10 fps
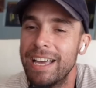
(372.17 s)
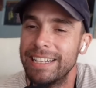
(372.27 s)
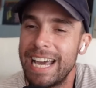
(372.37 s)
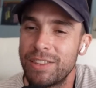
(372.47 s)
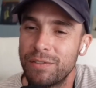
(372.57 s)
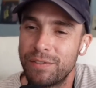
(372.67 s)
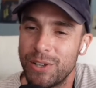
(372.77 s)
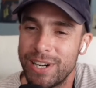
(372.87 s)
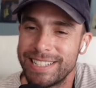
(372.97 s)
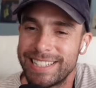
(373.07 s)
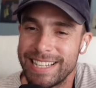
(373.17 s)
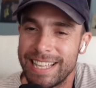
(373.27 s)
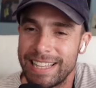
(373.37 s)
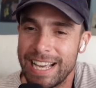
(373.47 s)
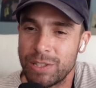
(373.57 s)
Nathan Flores says,
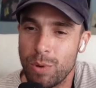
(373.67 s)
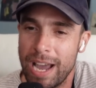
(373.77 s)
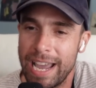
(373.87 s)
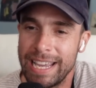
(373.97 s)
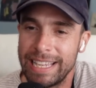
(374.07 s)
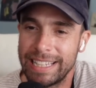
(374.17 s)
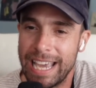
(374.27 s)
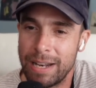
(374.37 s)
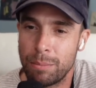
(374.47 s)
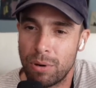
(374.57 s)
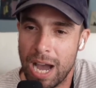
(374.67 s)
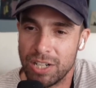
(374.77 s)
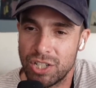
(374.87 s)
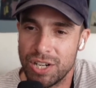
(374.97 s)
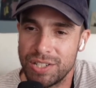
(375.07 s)
that's why I ain't getting Brock
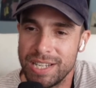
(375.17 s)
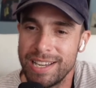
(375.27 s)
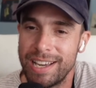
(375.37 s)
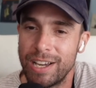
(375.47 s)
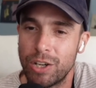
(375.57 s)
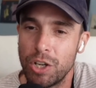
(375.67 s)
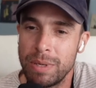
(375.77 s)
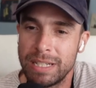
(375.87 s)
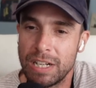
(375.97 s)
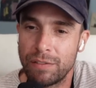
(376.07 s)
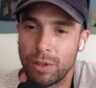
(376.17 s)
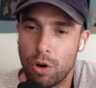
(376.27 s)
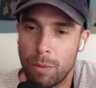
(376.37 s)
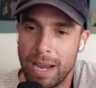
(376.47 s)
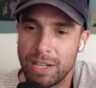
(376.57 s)
jersey. Could be a different
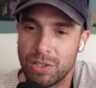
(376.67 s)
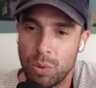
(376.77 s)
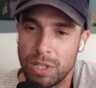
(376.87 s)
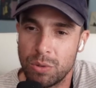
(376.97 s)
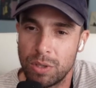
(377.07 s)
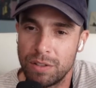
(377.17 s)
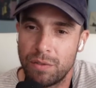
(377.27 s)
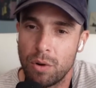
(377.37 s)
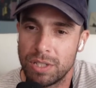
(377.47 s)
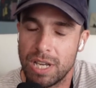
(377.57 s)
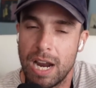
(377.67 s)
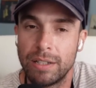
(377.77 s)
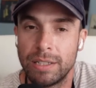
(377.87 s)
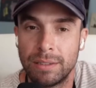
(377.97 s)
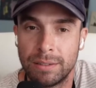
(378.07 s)
quarterback in 2024
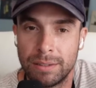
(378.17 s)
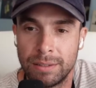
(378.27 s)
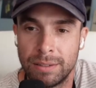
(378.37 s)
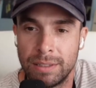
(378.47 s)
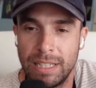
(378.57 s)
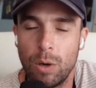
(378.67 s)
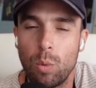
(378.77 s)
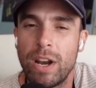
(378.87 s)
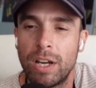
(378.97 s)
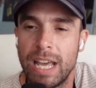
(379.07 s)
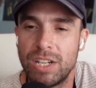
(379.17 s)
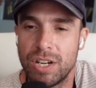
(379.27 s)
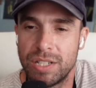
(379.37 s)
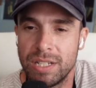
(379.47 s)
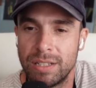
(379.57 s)
entirely. Yeah, wait on that
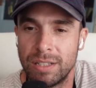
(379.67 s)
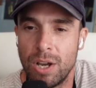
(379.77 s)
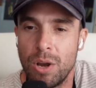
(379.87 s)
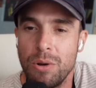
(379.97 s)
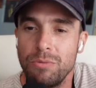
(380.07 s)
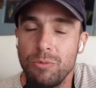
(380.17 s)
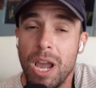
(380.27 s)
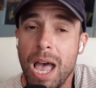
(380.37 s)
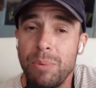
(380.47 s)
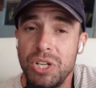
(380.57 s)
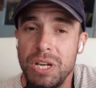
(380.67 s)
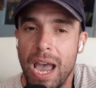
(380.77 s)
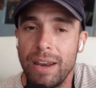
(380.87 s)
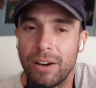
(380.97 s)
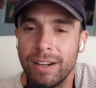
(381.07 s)
jersey. Rob
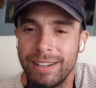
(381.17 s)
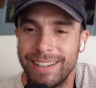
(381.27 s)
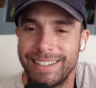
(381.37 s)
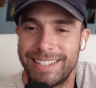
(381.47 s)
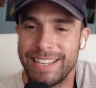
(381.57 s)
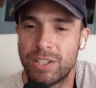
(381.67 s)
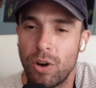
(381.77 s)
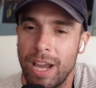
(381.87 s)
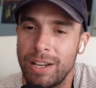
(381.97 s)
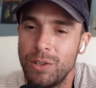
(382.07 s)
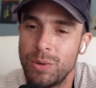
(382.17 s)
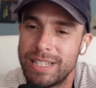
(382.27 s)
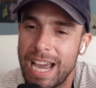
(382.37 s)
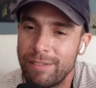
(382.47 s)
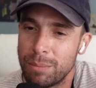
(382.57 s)
Schneider says, Grant, you and
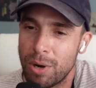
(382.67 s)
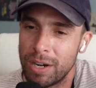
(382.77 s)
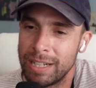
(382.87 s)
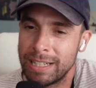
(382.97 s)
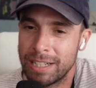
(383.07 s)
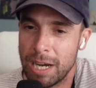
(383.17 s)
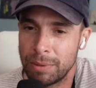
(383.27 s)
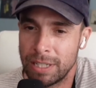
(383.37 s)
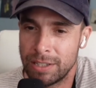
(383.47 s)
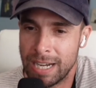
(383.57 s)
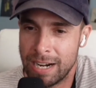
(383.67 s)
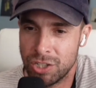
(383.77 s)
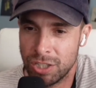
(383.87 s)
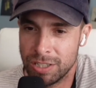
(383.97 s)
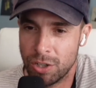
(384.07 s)
Dave Lombardi and a couple other nine
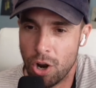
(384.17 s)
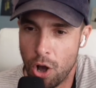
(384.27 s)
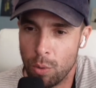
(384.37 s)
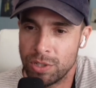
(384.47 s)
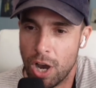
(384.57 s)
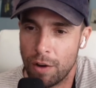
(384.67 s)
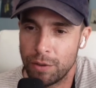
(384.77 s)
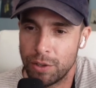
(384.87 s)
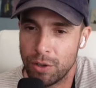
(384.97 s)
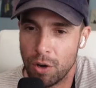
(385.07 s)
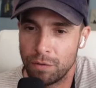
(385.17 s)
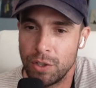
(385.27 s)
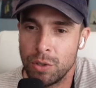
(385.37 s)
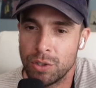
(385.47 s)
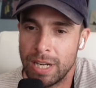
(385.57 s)
journalists are always off with your own
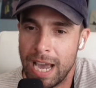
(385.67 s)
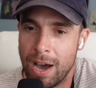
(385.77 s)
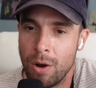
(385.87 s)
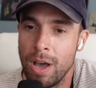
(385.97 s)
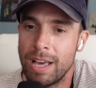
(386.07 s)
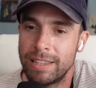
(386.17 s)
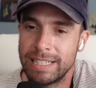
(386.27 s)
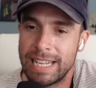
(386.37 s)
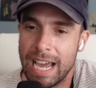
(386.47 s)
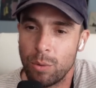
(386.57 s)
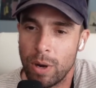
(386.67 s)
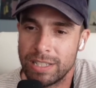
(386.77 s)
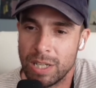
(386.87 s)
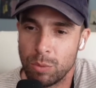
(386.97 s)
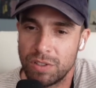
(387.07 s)
views on how the day went.
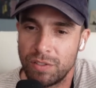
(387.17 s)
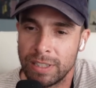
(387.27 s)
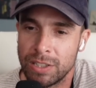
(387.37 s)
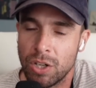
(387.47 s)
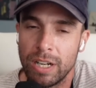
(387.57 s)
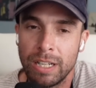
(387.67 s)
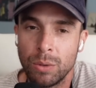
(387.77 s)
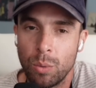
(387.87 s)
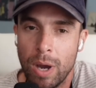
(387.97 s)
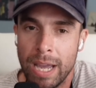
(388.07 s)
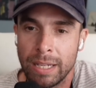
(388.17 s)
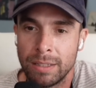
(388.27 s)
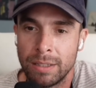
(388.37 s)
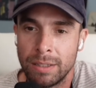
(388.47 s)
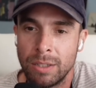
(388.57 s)
Someone's feelings are in the way.
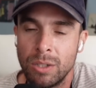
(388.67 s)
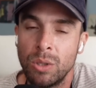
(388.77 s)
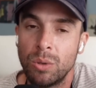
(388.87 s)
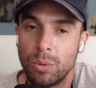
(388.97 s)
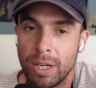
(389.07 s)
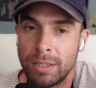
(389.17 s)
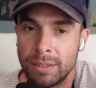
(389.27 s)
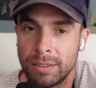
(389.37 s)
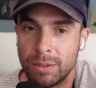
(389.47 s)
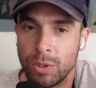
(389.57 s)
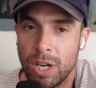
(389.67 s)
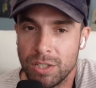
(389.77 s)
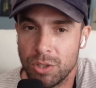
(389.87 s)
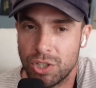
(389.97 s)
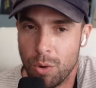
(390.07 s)
Well, we
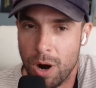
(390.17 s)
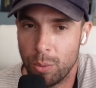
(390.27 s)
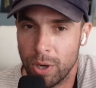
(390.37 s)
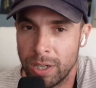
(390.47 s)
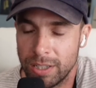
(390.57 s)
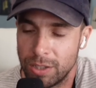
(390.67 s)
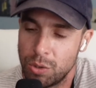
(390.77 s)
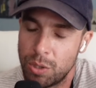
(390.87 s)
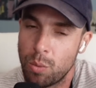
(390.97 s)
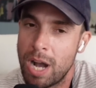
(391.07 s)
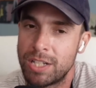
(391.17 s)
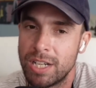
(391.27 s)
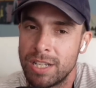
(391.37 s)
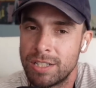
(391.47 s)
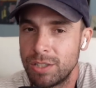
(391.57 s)
also show our work. You can watch
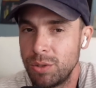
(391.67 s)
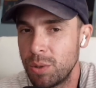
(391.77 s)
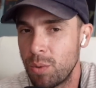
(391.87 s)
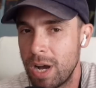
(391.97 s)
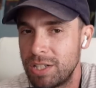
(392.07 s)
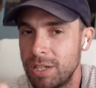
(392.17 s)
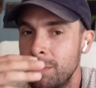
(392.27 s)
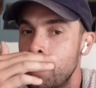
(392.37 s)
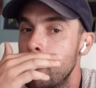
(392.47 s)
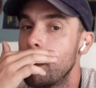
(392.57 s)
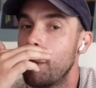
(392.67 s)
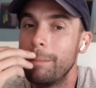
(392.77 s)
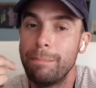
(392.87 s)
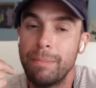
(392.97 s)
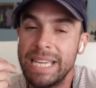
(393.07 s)
us, you can watch him
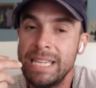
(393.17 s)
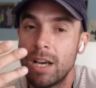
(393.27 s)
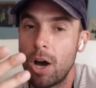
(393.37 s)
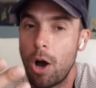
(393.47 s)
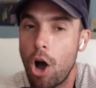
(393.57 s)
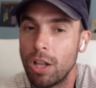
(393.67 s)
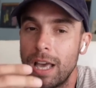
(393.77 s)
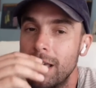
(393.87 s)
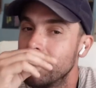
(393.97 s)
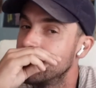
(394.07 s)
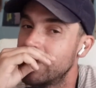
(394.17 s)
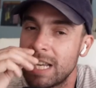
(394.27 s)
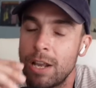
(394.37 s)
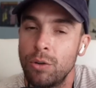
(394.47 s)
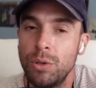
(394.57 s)
me, all
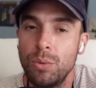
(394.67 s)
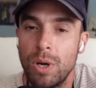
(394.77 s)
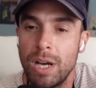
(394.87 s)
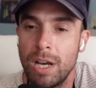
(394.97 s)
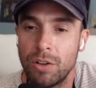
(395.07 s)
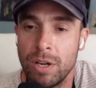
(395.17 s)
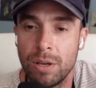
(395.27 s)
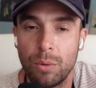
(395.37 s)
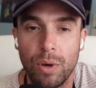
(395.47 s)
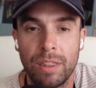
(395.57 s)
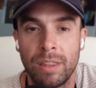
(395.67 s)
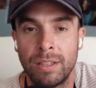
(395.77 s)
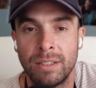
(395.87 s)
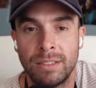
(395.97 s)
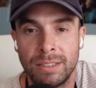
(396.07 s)
decide who you uh, agree with.
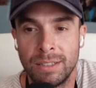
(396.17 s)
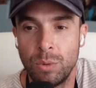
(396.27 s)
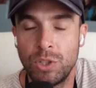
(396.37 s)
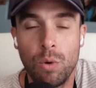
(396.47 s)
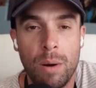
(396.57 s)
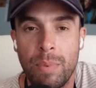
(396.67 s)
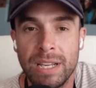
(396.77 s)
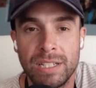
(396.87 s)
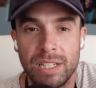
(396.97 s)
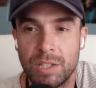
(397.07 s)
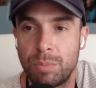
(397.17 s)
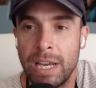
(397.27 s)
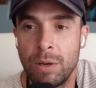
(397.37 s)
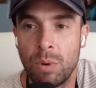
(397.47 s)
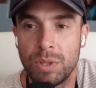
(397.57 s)
We do our best to
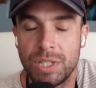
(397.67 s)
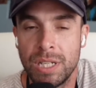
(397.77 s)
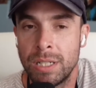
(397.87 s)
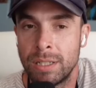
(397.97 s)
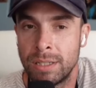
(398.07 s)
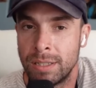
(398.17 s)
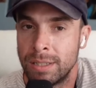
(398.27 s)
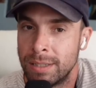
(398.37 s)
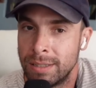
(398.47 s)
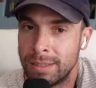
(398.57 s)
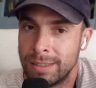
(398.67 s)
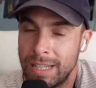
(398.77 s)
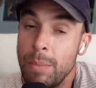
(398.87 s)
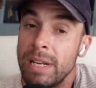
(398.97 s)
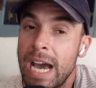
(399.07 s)
explain what we're seeing.
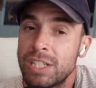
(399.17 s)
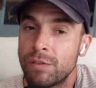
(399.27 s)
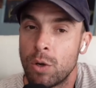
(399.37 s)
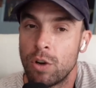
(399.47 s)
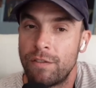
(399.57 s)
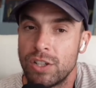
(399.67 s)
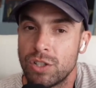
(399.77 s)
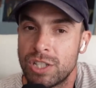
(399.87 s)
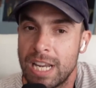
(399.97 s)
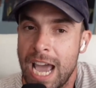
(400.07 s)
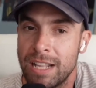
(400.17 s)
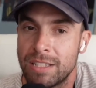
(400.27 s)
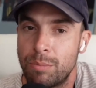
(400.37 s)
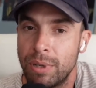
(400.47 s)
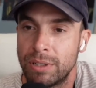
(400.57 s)
It'd be nice if there were official
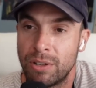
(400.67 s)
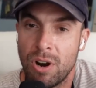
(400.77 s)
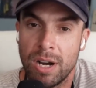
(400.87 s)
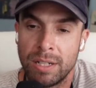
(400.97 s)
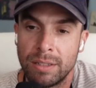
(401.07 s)
stats, but there aren't.